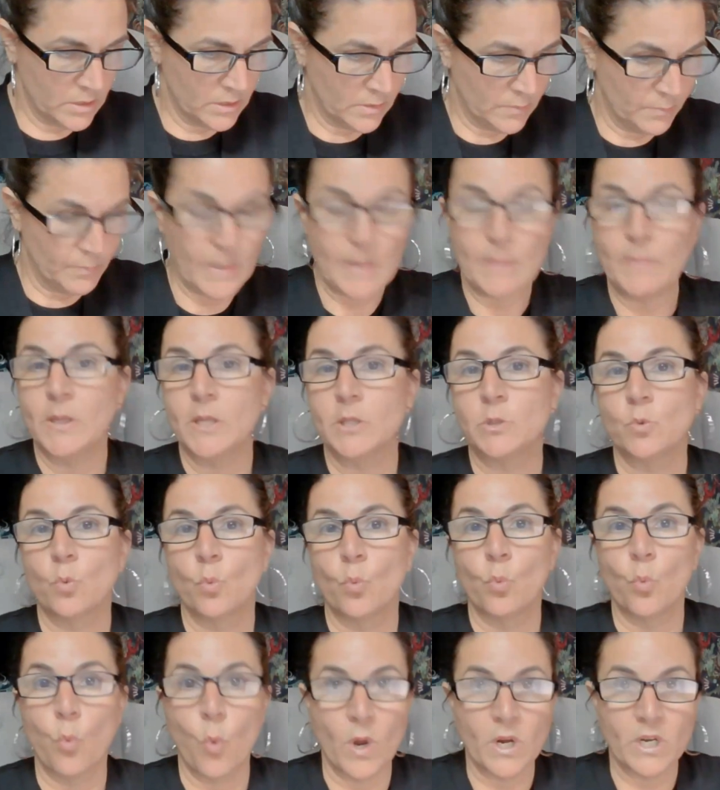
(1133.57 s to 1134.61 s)
maybe it's
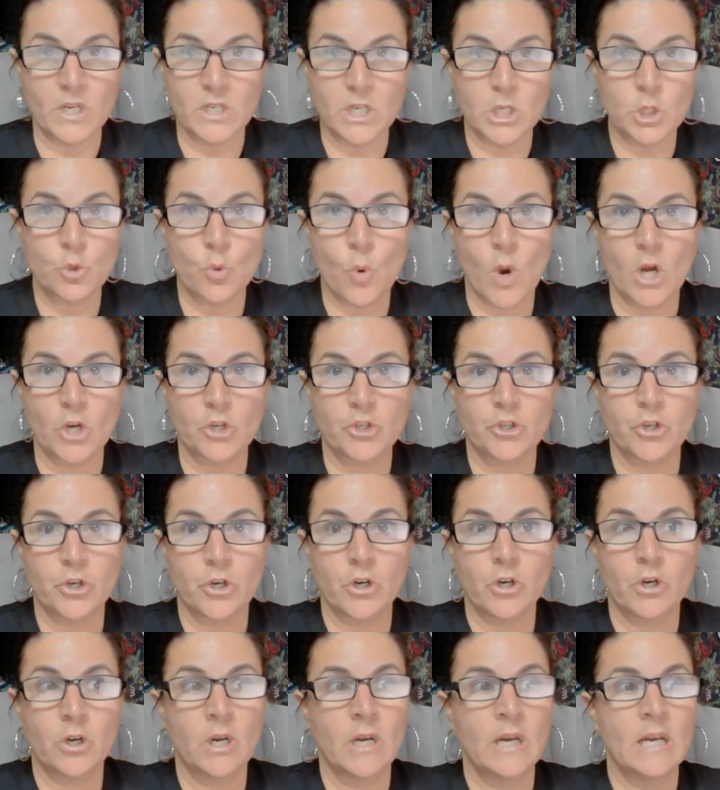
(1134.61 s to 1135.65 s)
1
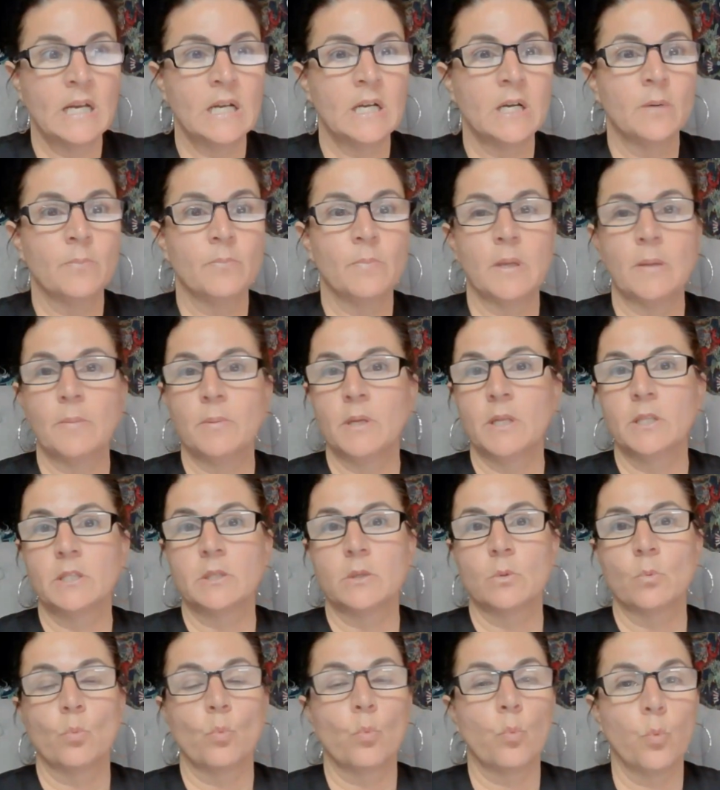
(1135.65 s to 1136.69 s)
dishwasher, maybe
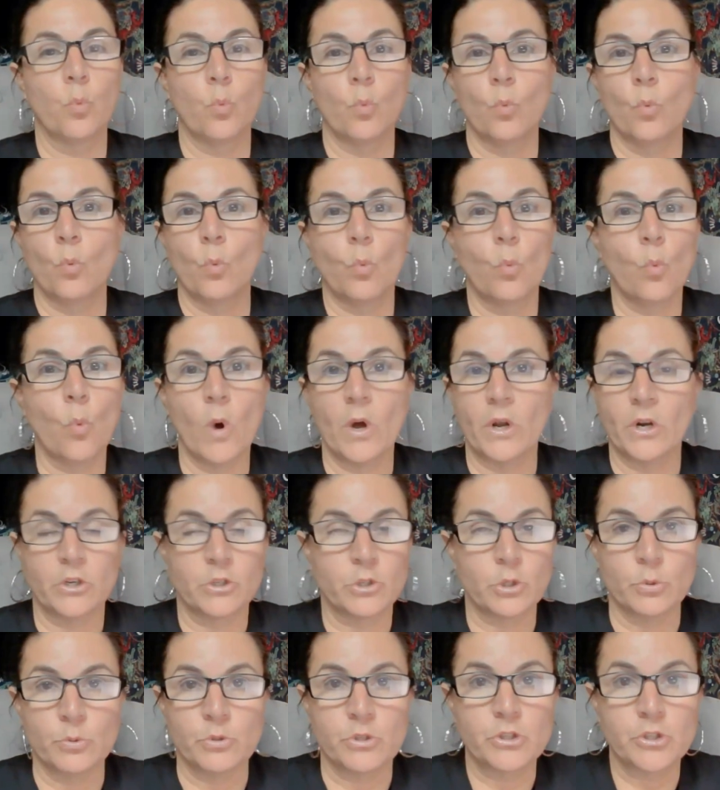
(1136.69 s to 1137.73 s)
it's 1 or
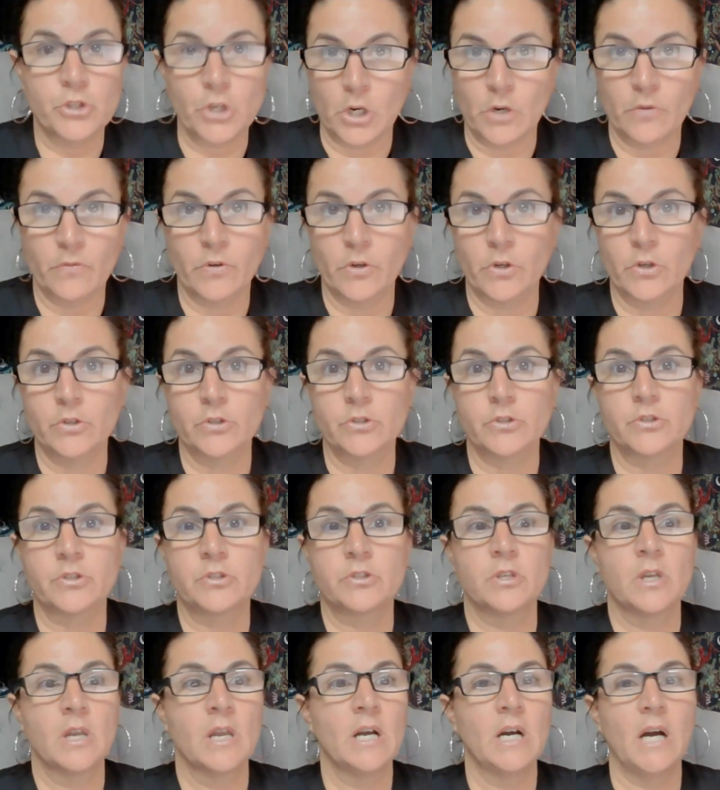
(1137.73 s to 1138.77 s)
2
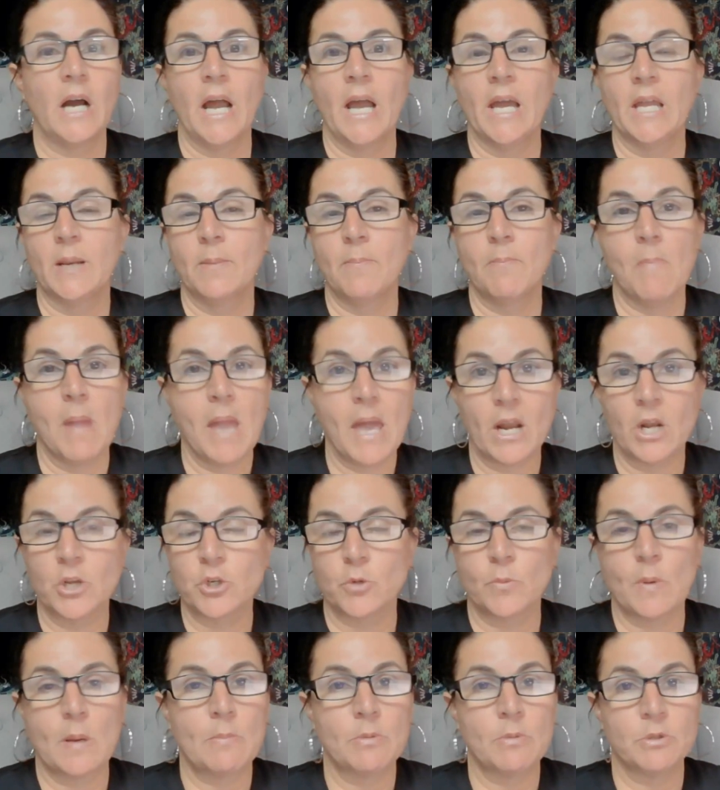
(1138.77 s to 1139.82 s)
servers, and a manager,
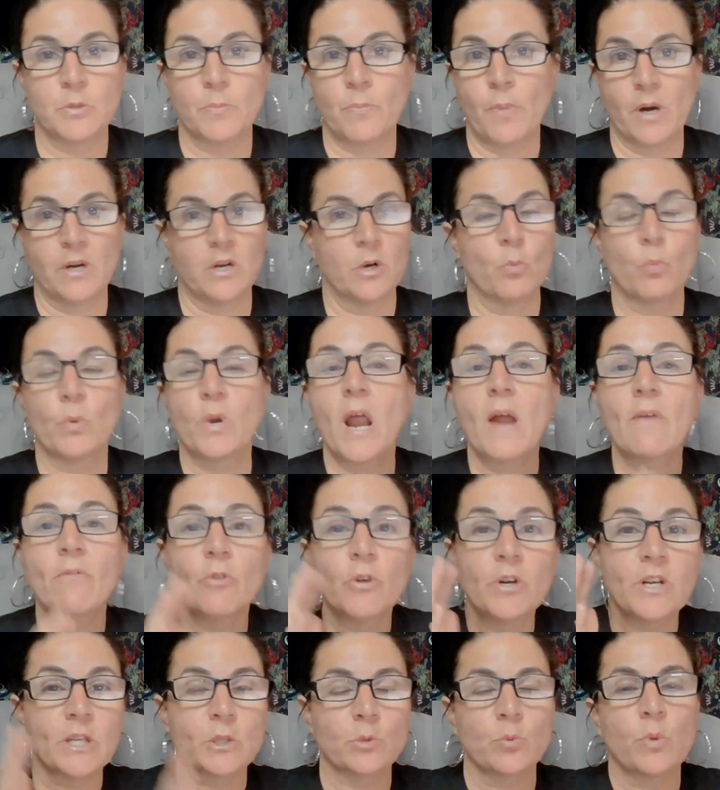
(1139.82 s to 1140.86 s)
maybe it's a bartender, whatever it
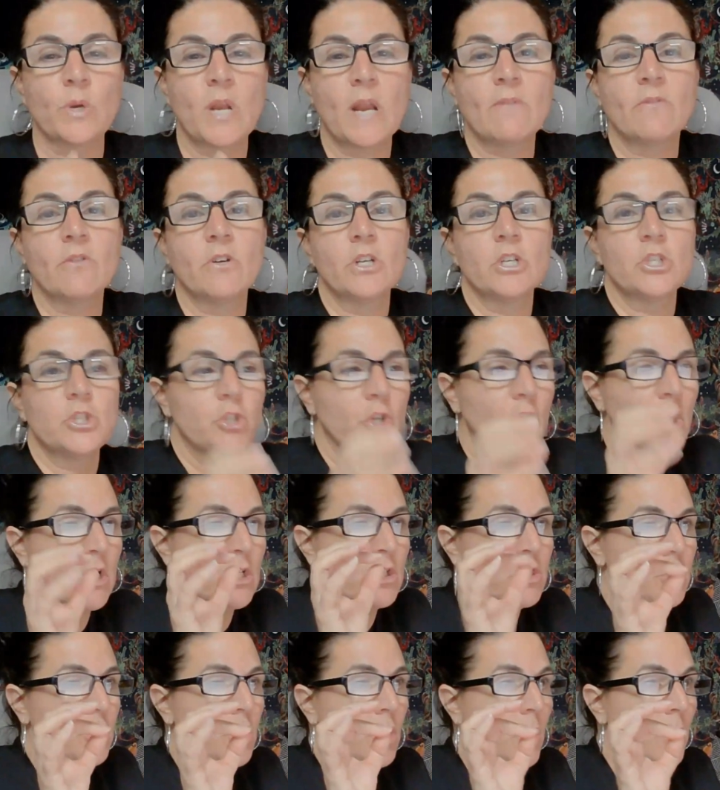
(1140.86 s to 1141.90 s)
is, whatever
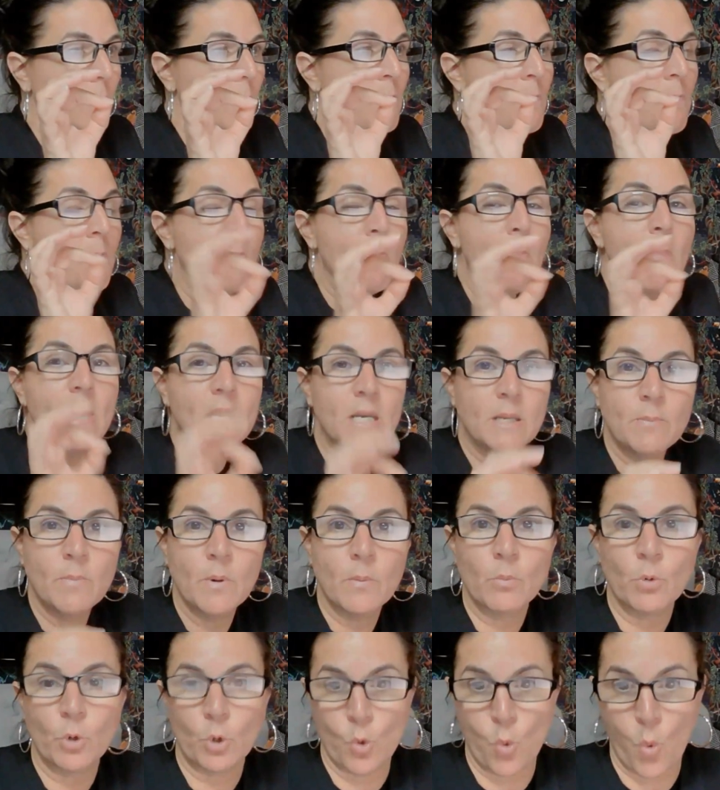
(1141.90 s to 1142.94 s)
is your minimum
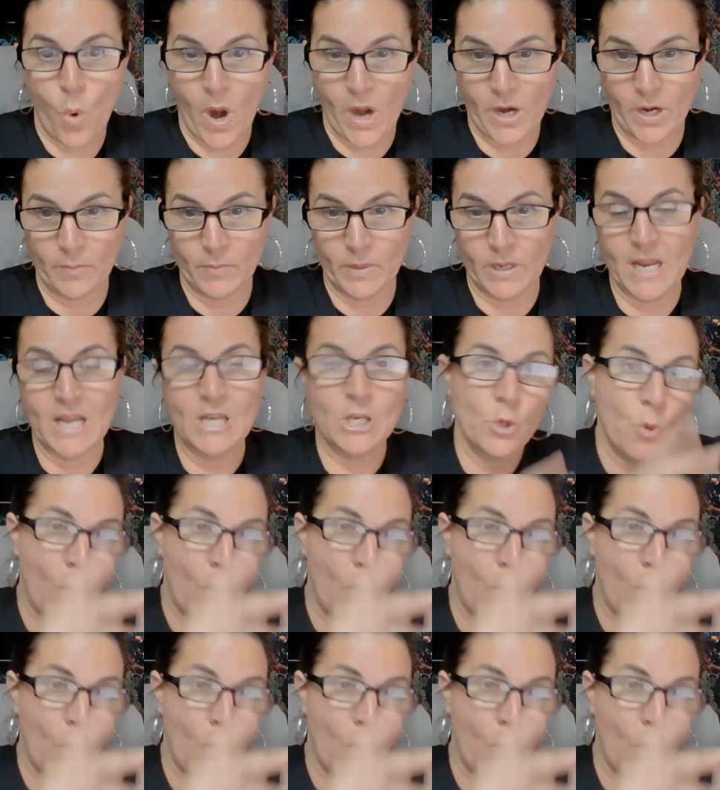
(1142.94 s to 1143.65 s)
requirement, and you